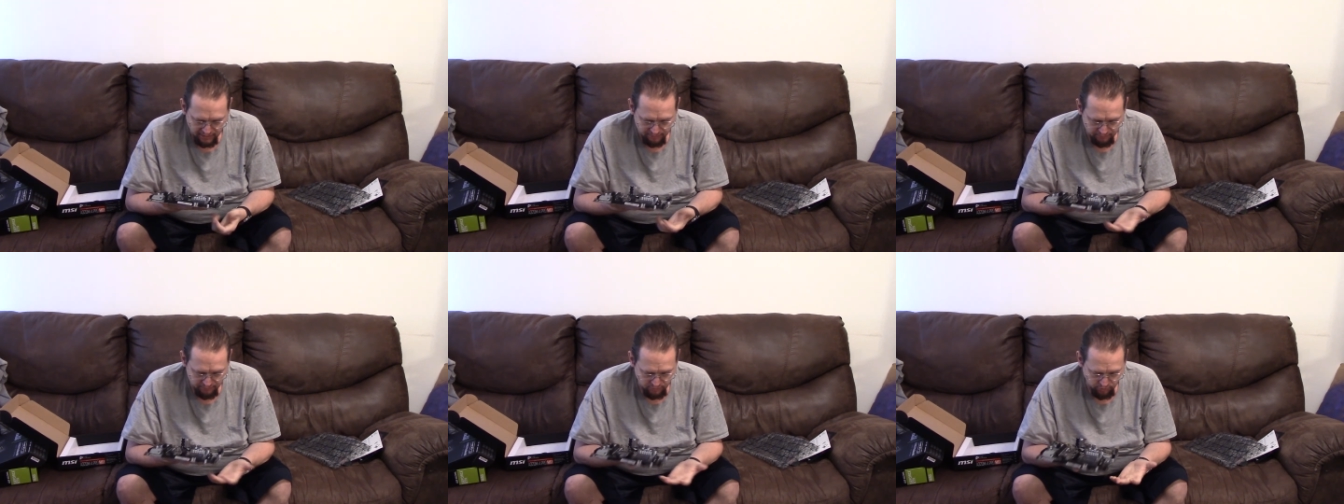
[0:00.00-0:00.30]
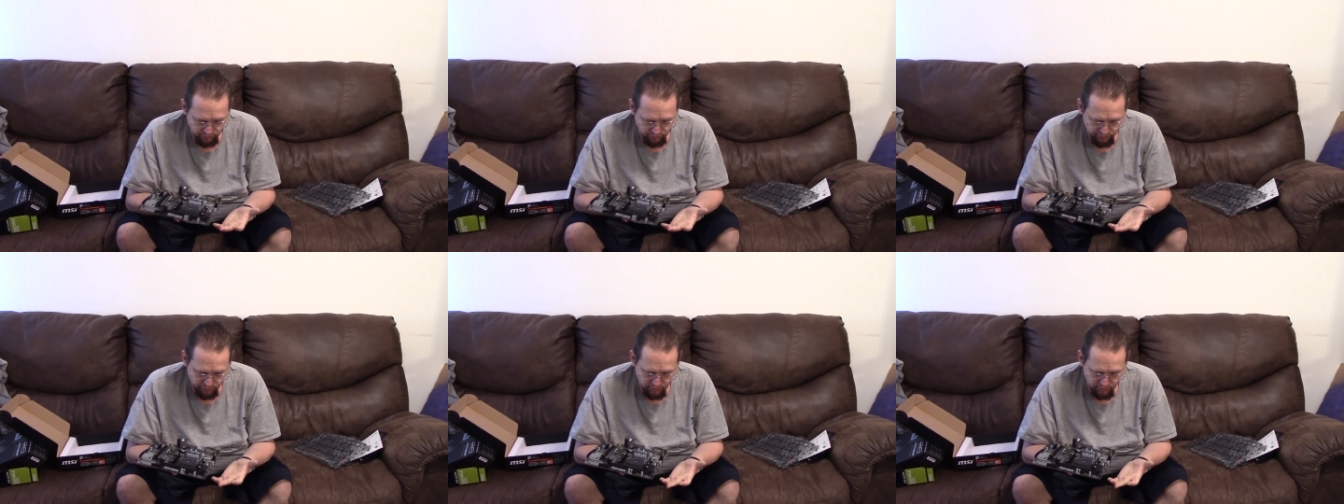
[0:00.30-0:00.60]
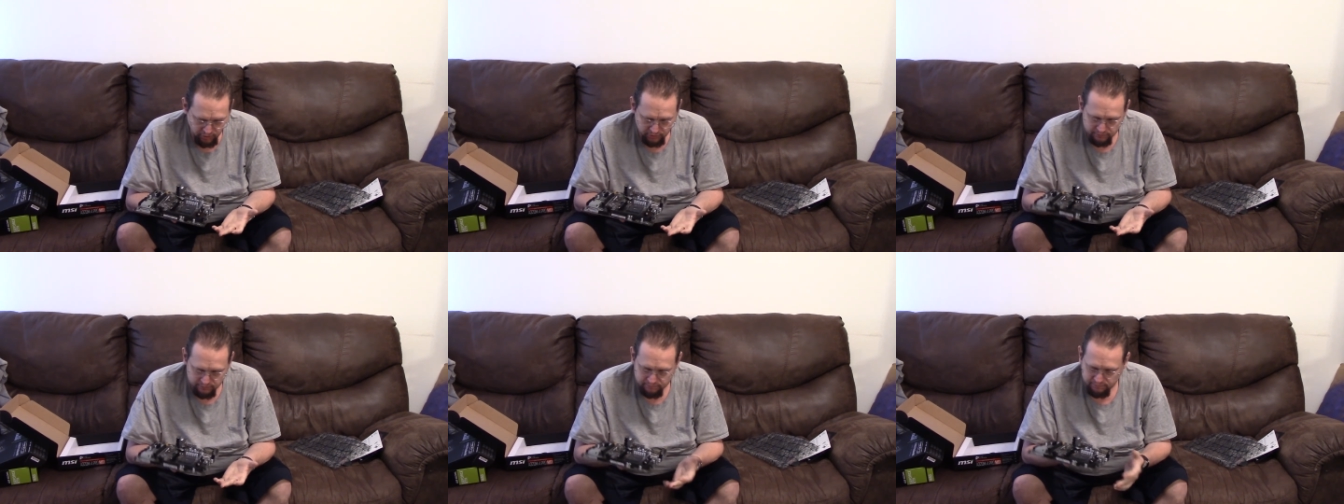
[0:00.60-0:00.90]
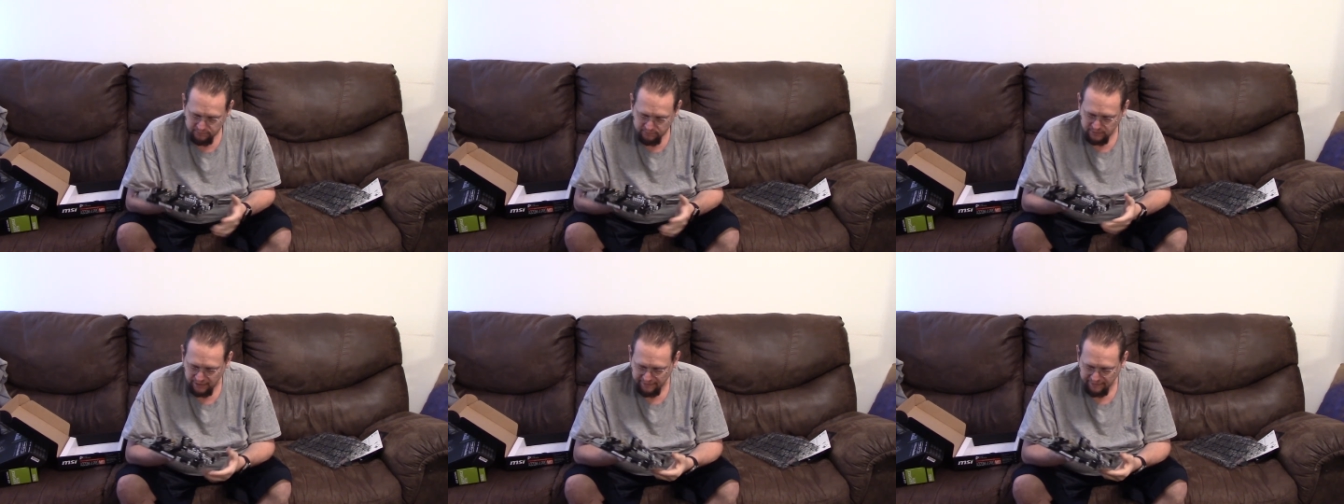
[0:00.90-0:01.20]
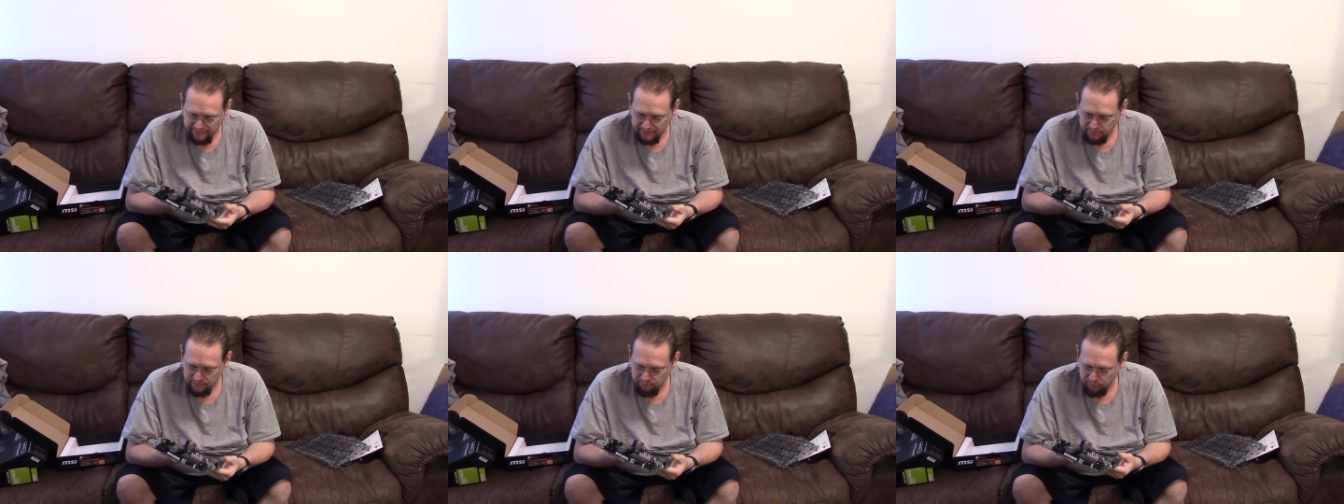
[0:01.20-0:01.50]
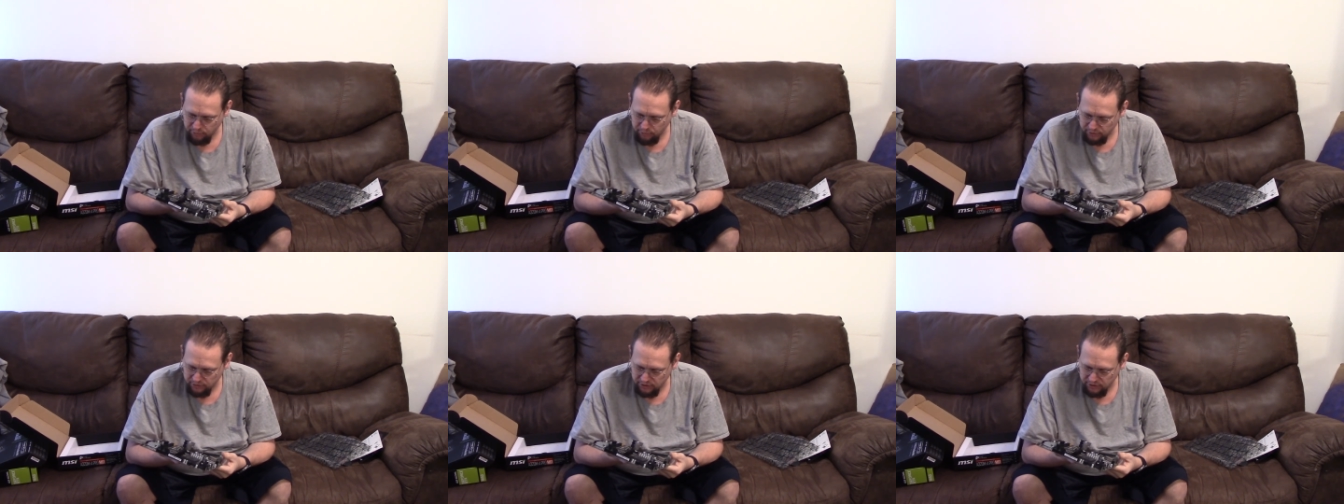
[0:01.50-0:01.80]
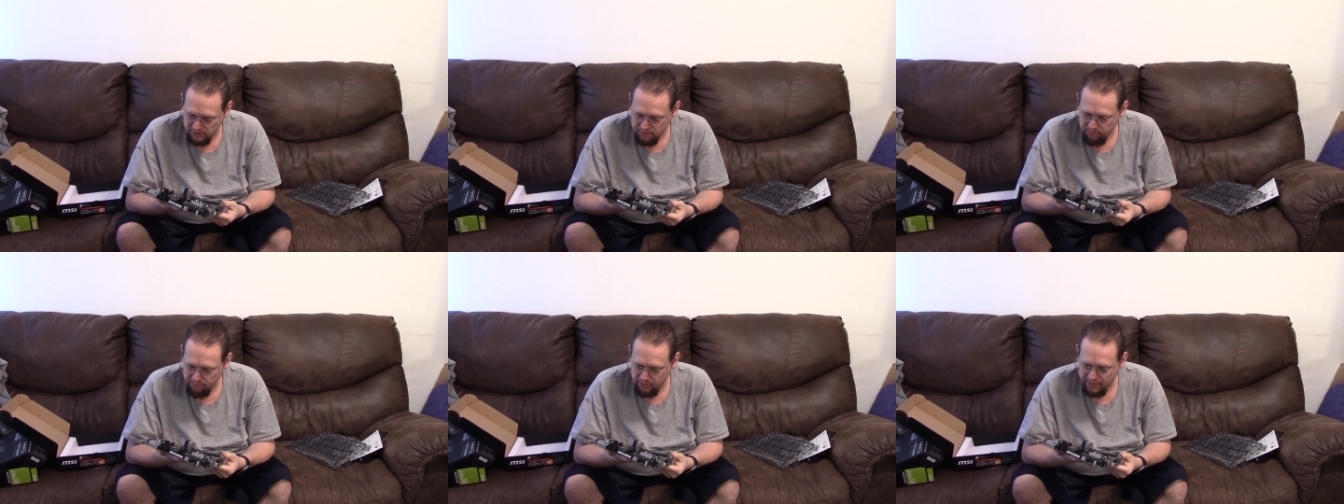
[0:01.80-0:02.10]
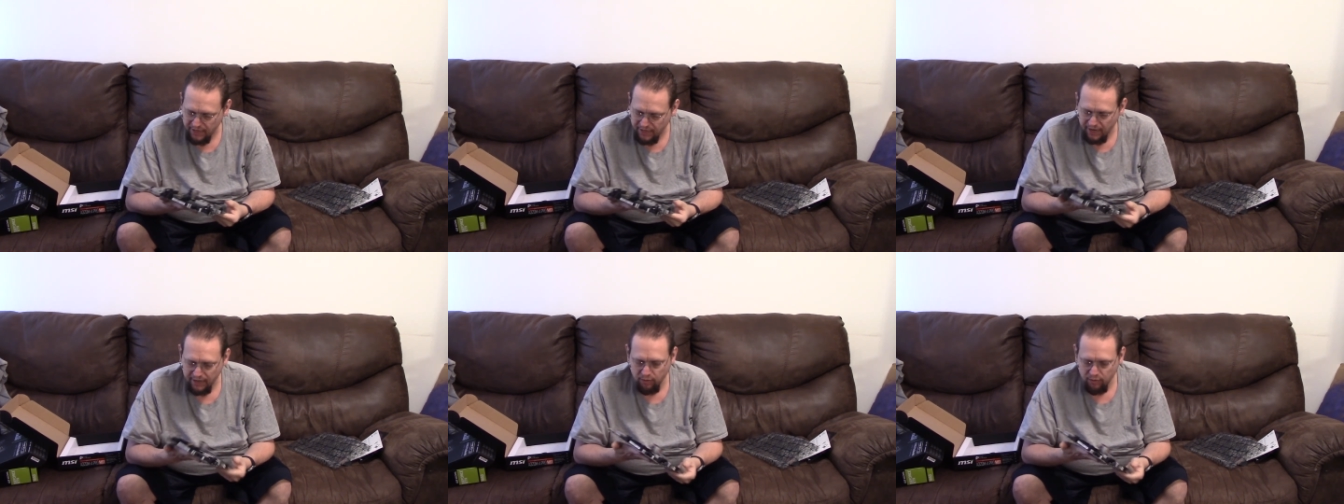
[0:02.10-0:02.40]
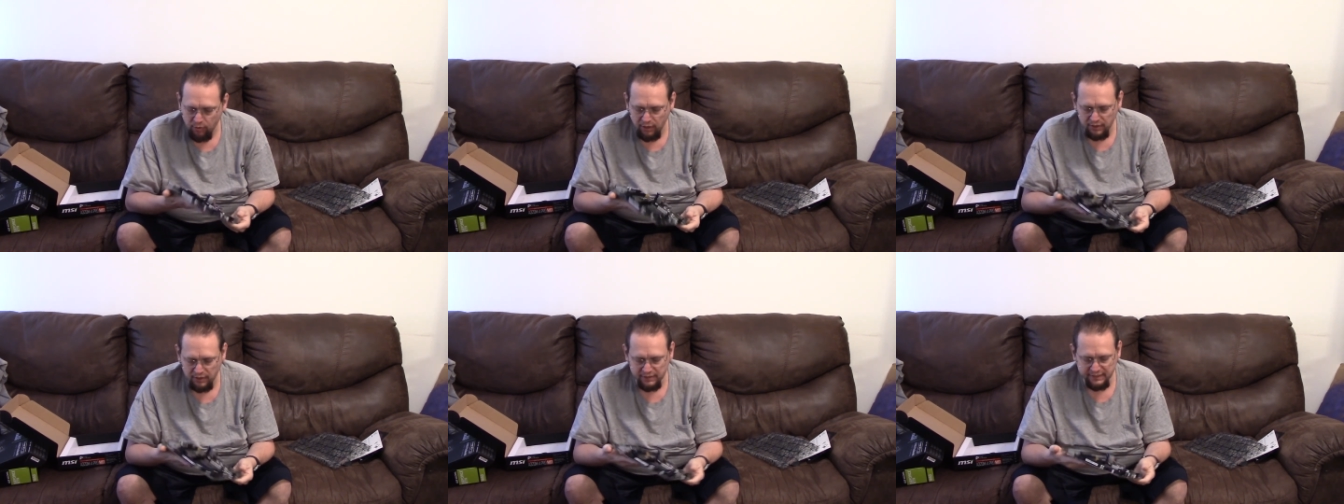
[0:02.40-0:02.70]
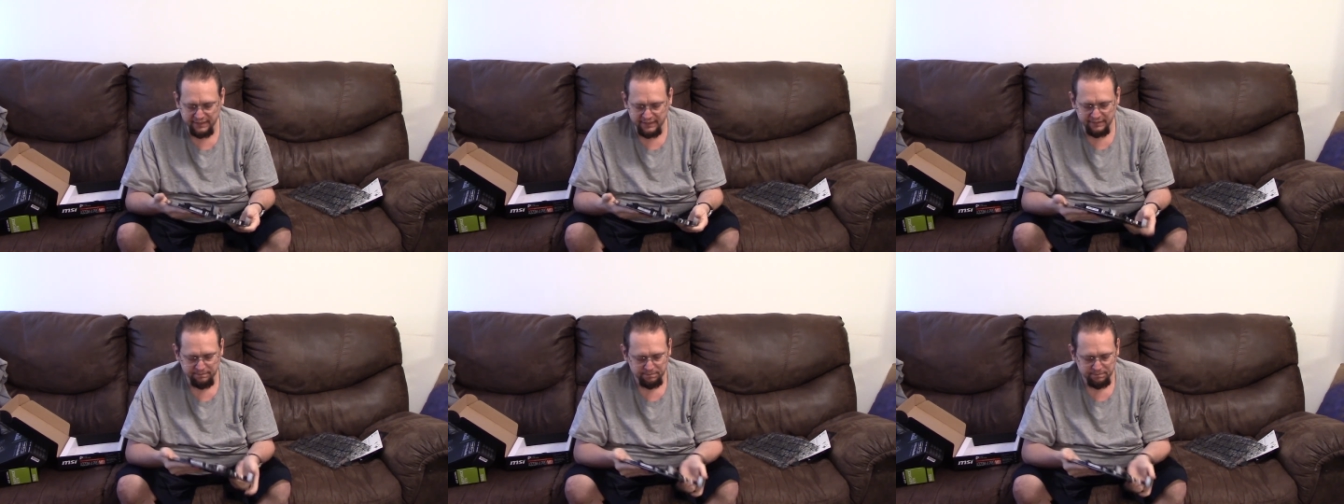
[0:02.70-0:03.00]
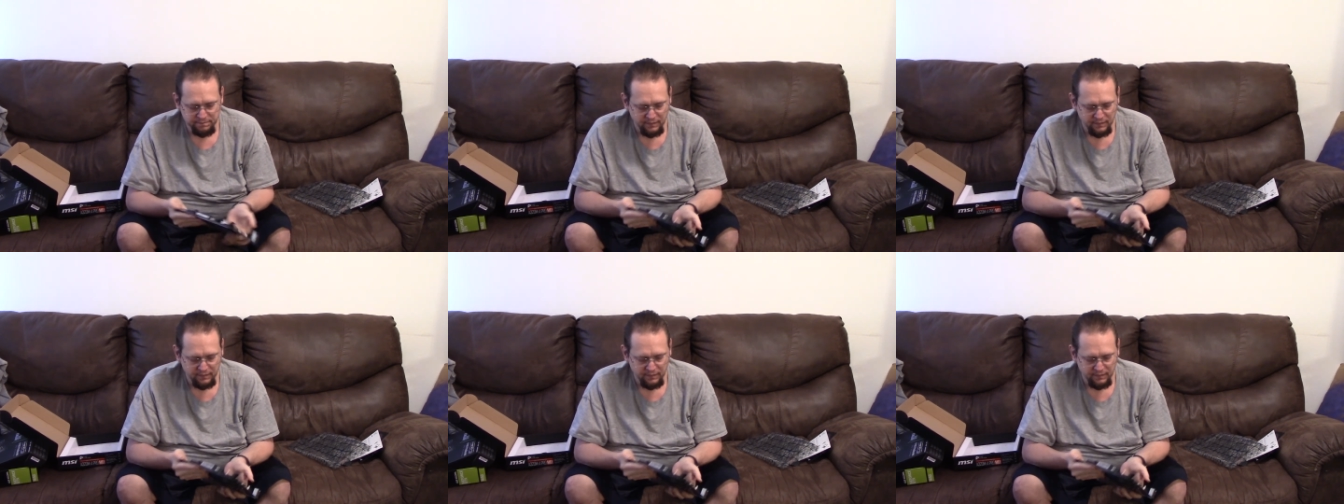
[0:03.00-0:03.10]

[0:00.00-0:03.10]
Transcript: Overall, I think the board looks pretty high quality.